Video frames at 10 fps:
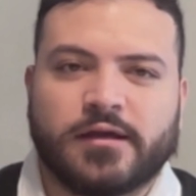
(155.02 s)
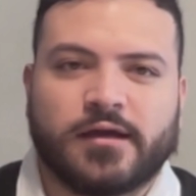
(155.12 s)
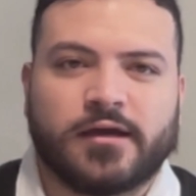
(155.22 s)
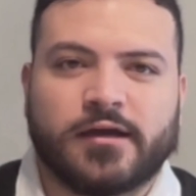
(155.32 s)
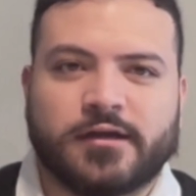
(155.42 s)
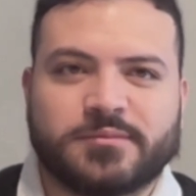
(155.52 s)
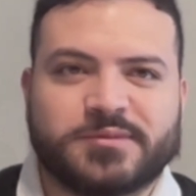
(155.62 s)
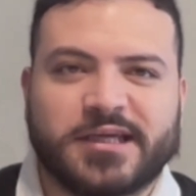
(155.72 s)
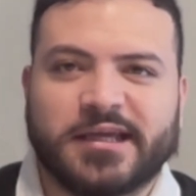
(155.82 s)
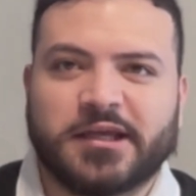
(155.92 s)
uh,
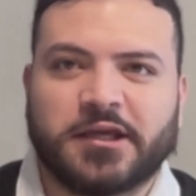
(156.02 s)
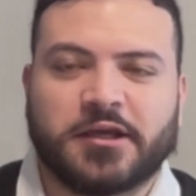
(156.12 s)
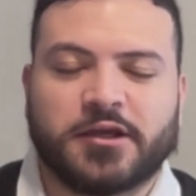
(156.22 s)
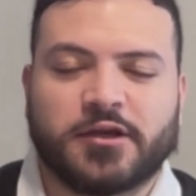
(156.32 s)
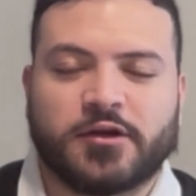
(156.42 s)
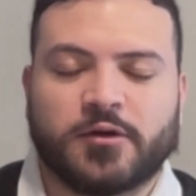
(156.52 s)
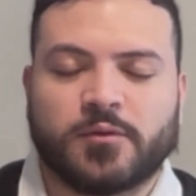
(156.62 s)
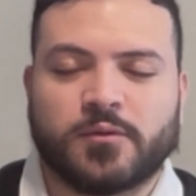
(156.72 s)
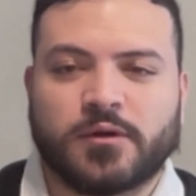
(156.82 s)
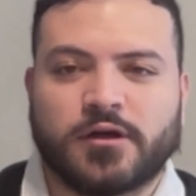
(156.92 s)
taking, you
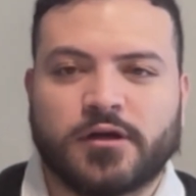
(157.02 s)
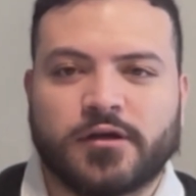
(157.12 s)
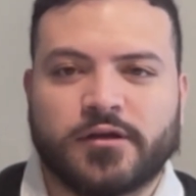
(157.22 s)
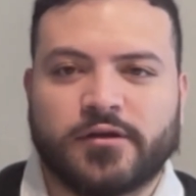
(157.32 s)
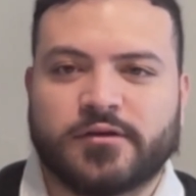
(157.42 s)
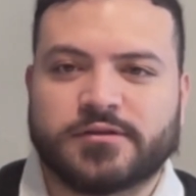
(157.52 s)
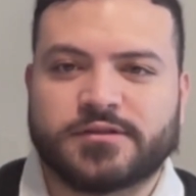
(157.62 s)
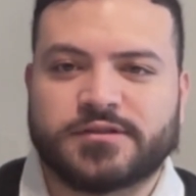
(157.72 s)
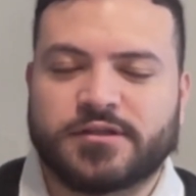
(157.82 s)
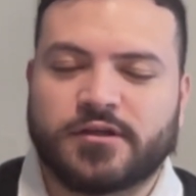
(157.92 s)
know, uh, your
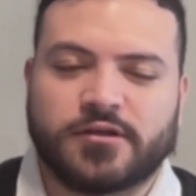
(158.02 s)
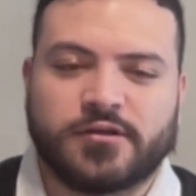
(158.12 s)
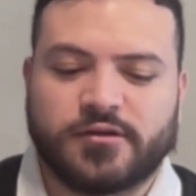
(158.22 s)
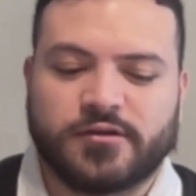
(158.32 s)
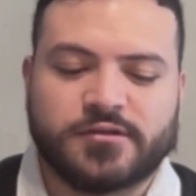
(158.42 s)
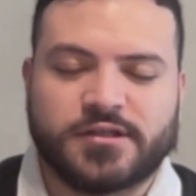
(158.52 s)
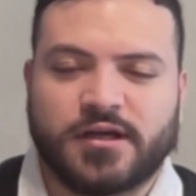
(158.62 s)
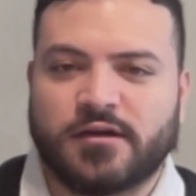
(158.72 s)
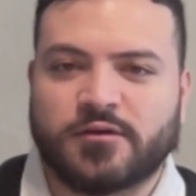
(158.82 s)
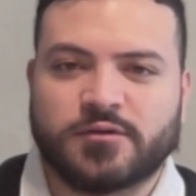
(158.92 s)
son, your
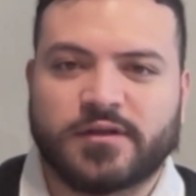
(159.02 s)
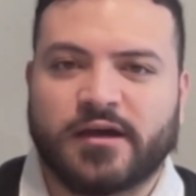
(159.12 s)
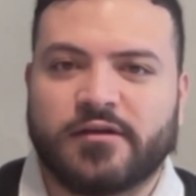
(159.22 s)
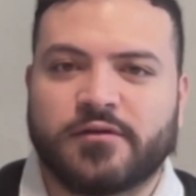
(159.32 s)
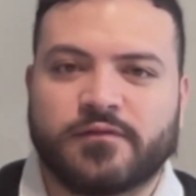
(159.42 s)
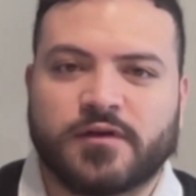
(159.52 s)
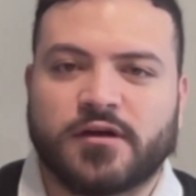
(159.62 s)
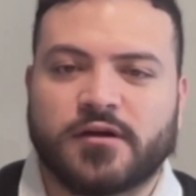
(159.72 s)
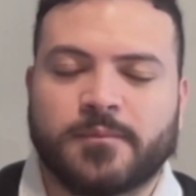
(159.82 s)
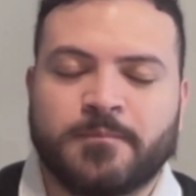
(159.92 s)
child out of
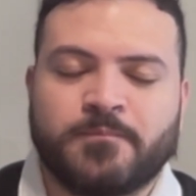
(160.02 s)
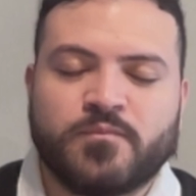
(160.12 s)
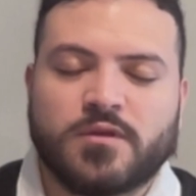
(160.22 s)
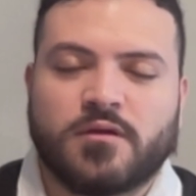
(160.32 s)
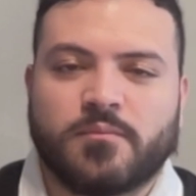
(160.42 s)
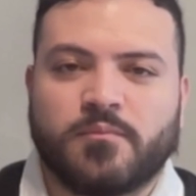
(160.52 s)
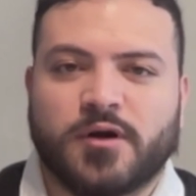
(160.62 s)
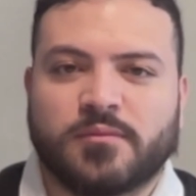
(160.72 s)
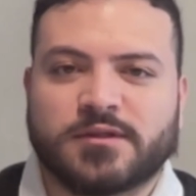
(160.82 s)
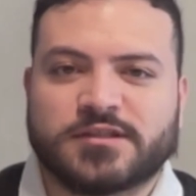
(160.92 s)
uh,
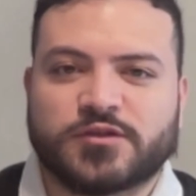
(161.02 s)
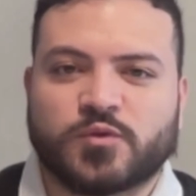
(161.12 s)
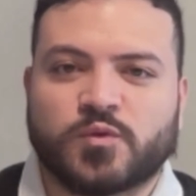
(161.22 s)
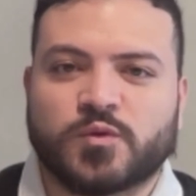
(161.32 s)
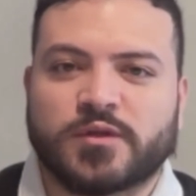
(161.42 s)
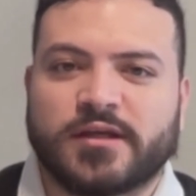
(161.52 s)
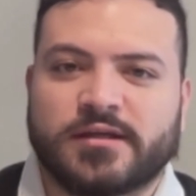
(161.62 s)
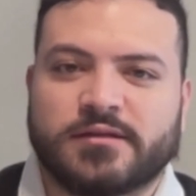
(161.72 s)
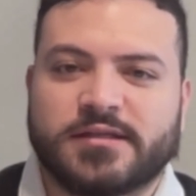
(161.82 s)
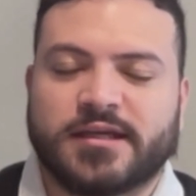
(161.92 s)
public school
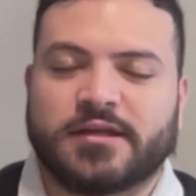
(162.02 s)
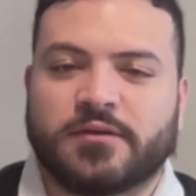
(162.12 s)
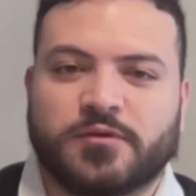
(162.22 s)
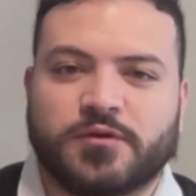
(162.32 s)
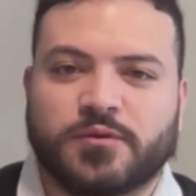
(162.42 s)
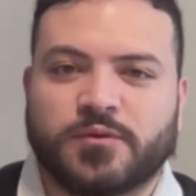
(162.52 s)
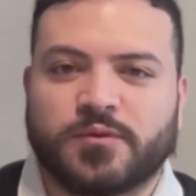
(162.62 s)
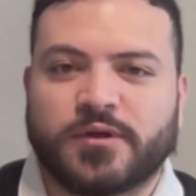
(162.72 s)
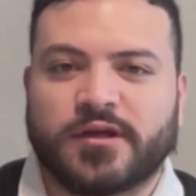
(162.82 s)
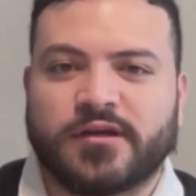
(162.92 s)
and taking them
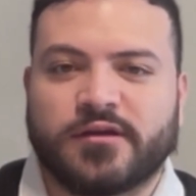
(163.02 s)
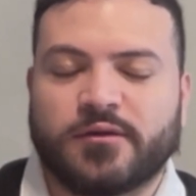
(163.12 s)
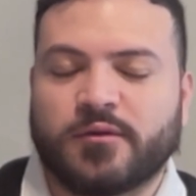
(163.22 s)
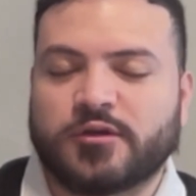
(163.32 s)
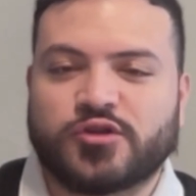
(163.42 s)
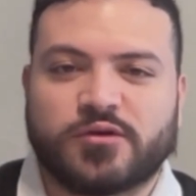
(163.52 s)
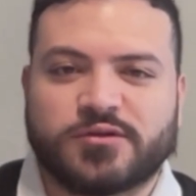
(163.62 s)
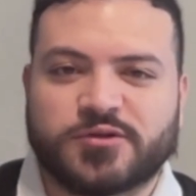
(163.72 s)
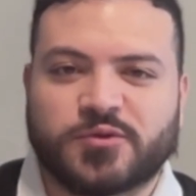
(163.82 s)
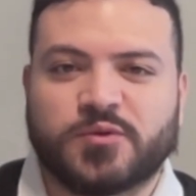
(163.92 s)
to a, a charter
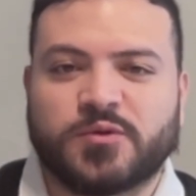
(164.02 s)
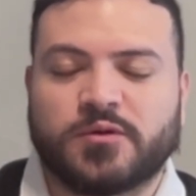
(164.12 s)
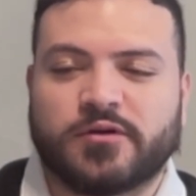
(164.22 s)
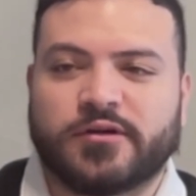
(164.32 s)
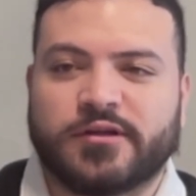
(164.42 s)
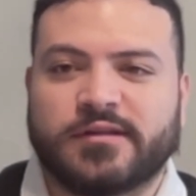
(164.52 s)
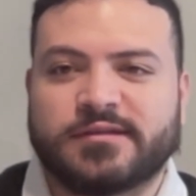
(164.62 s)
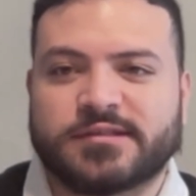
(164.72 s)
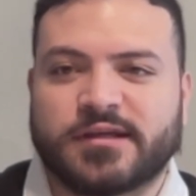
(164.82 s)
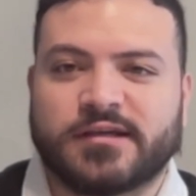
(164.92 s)
school, or in
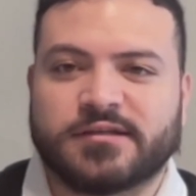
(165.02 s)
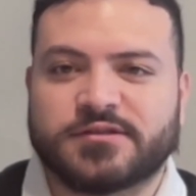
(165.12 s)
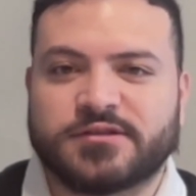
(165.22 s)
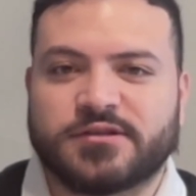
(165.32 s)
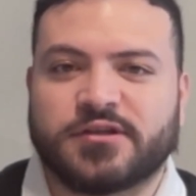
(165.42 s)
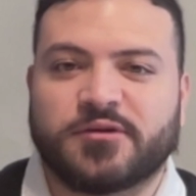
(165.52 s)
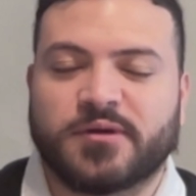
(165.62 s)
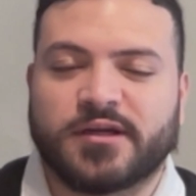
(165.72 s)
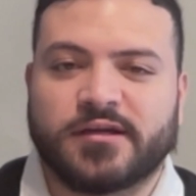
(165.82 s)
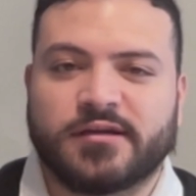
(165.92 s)
this case, you know,
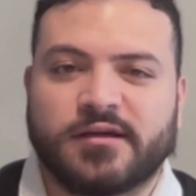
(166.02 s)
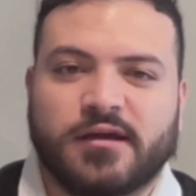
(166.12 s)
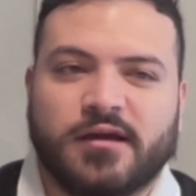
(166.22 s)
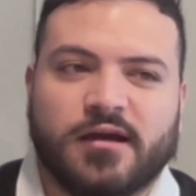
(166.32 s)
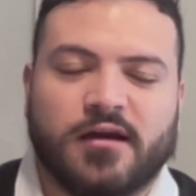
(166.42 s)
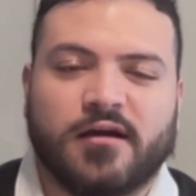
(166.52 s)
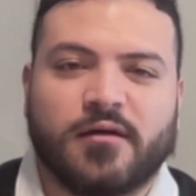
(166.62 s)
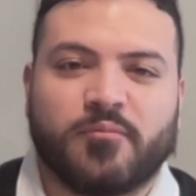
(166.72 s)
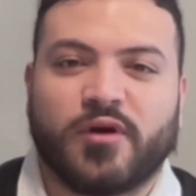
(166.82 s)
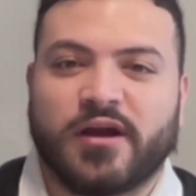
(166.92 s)
a
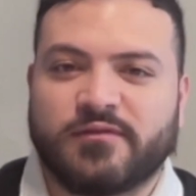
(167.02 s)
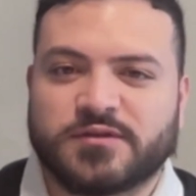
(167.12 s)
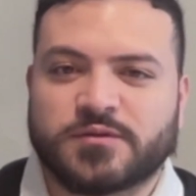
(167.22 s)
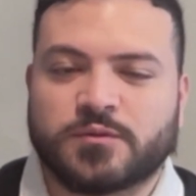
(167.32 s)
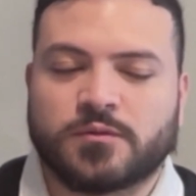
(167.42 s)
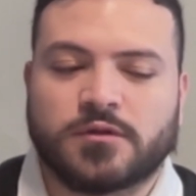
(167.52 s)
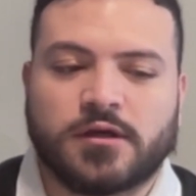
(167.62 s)
uh, private school.